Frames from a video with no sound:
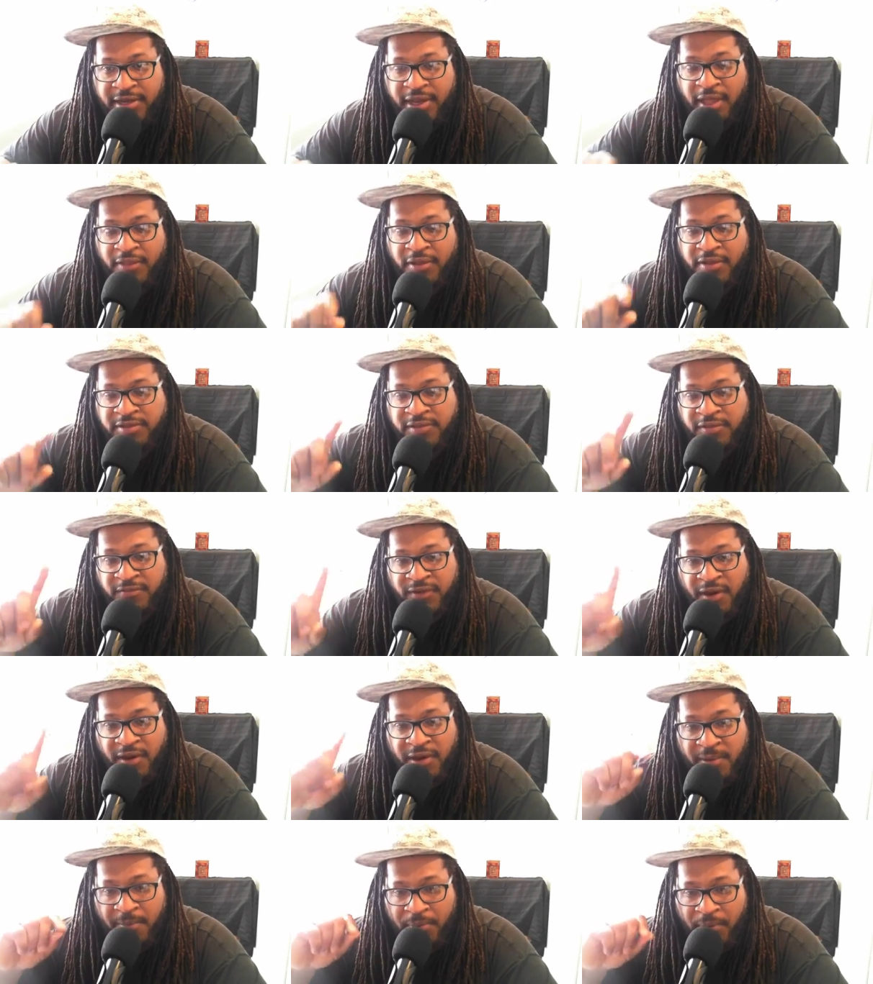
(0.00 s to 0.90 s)
Now, there's a
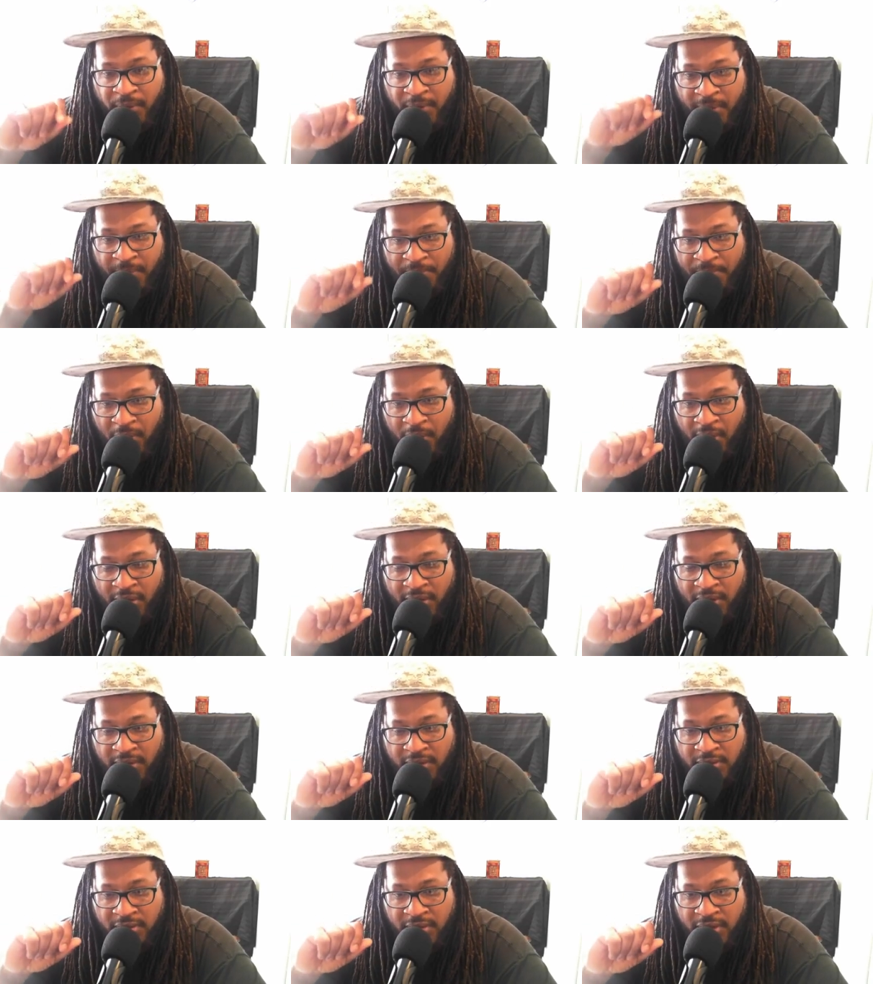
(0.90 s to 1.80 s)
very important
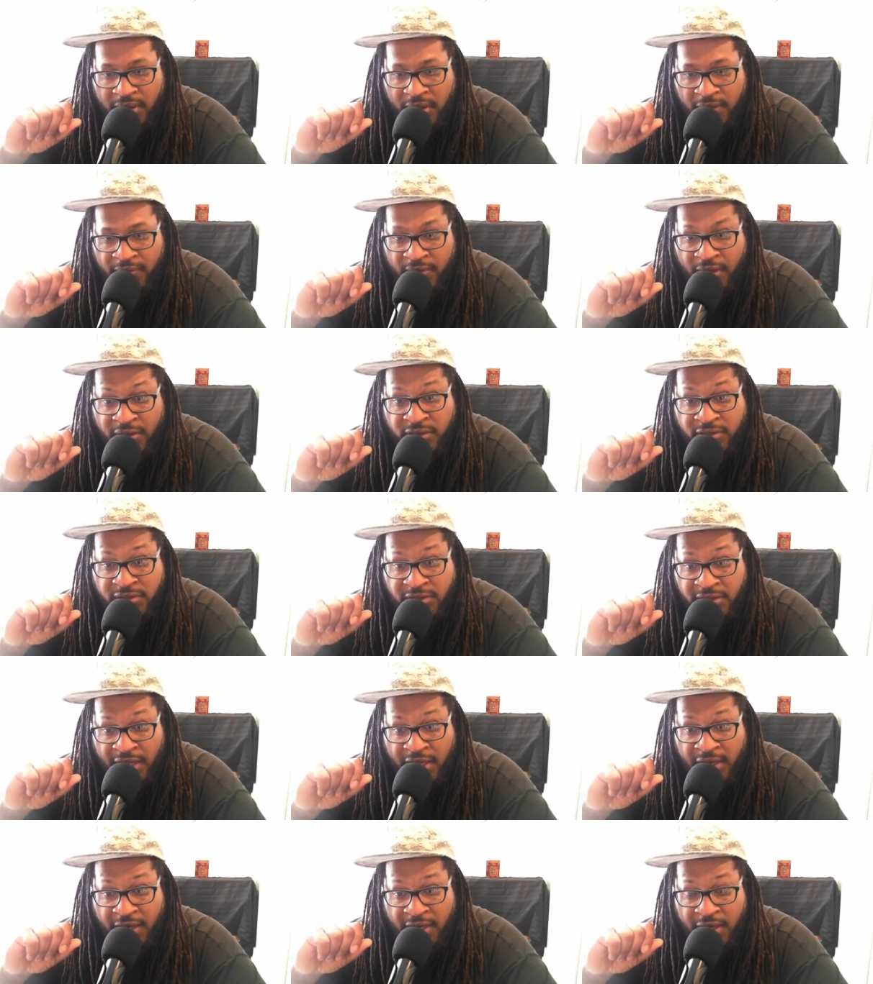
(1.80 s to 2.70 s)
part of
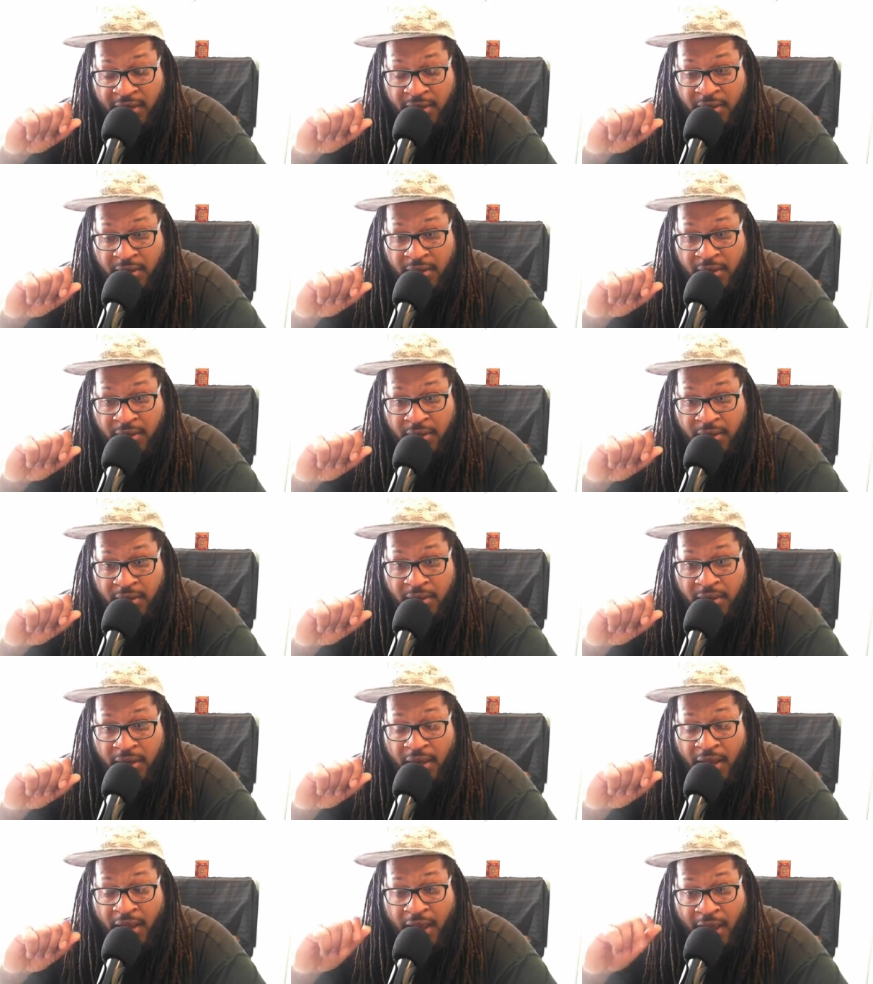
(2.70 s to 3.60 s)
understanding
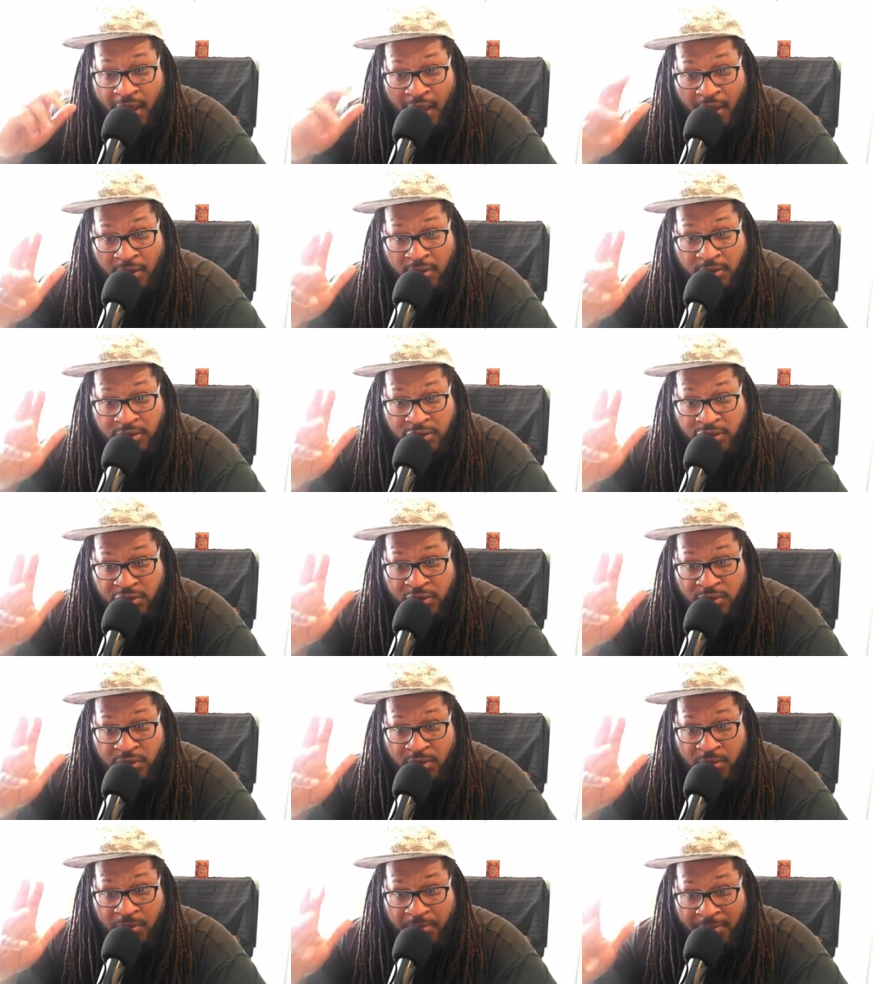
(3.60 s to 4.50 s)
how
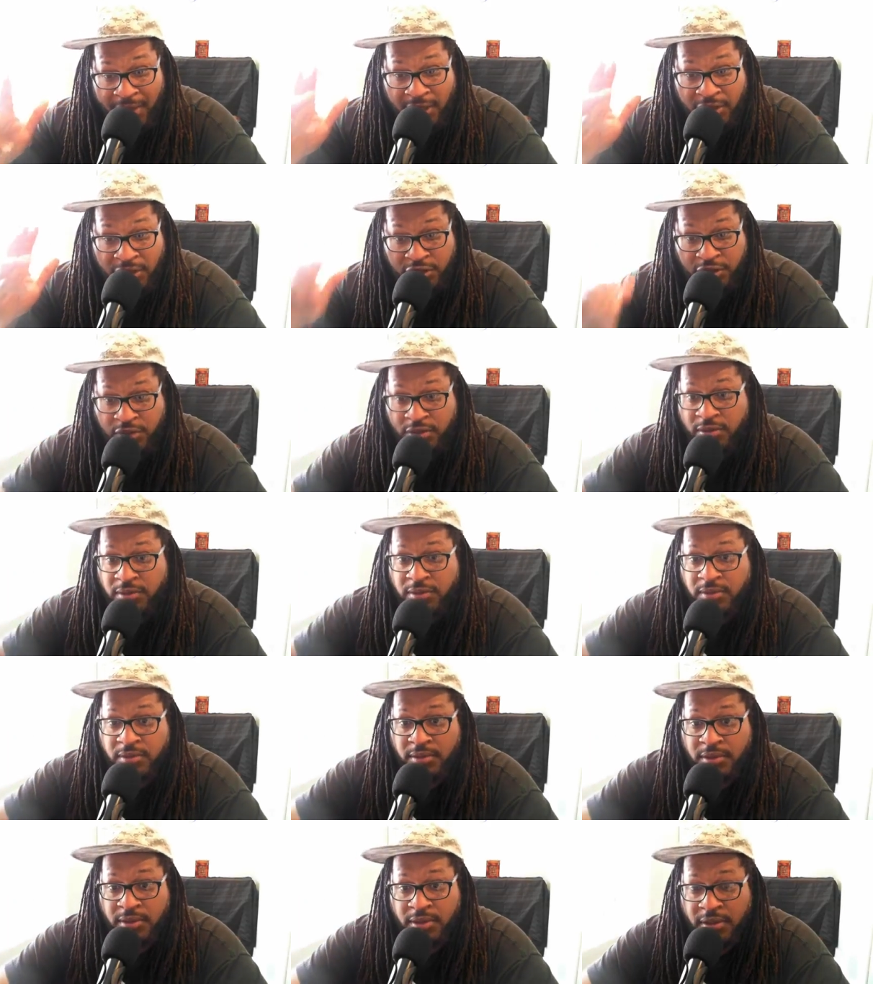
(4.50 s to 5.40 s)
to measure
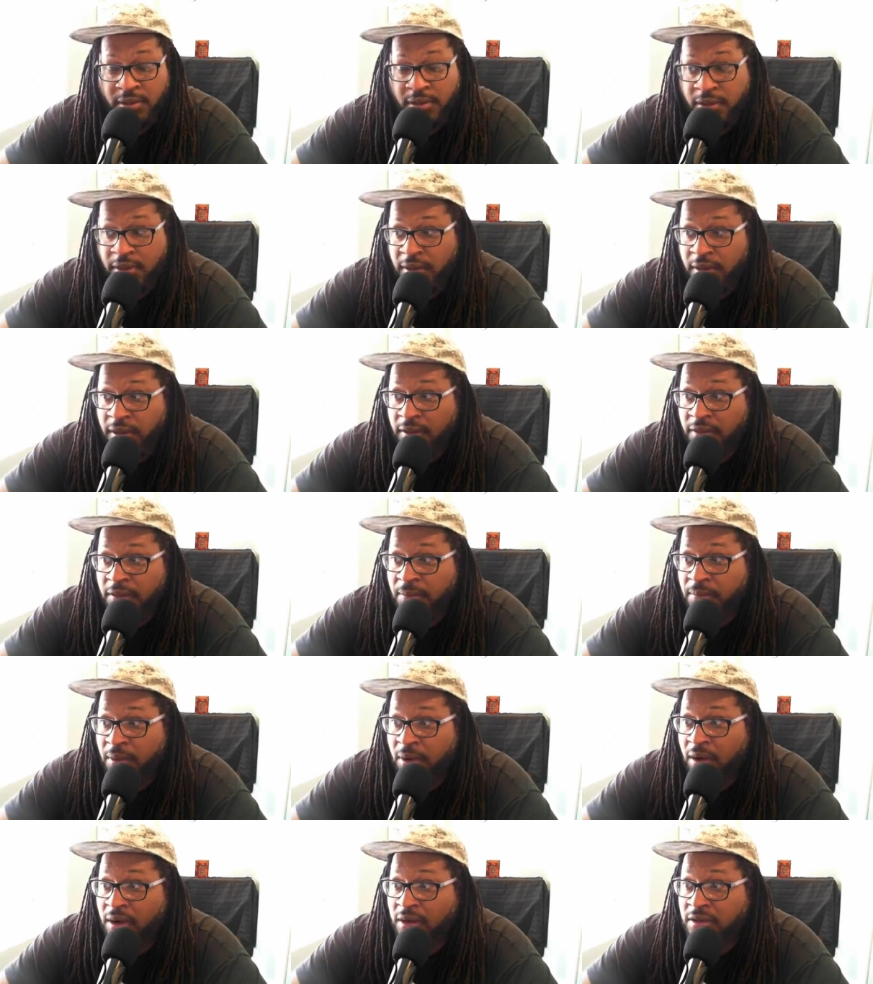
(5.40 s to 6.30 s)

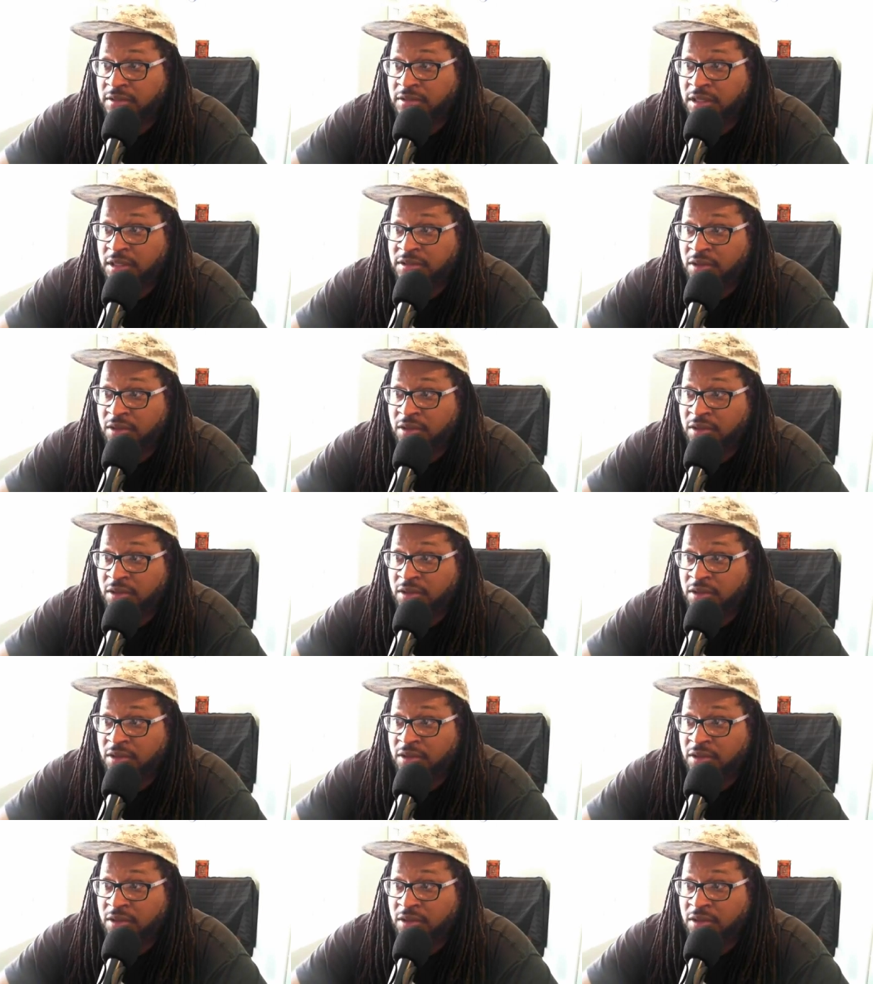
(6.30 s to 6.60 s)
the bars.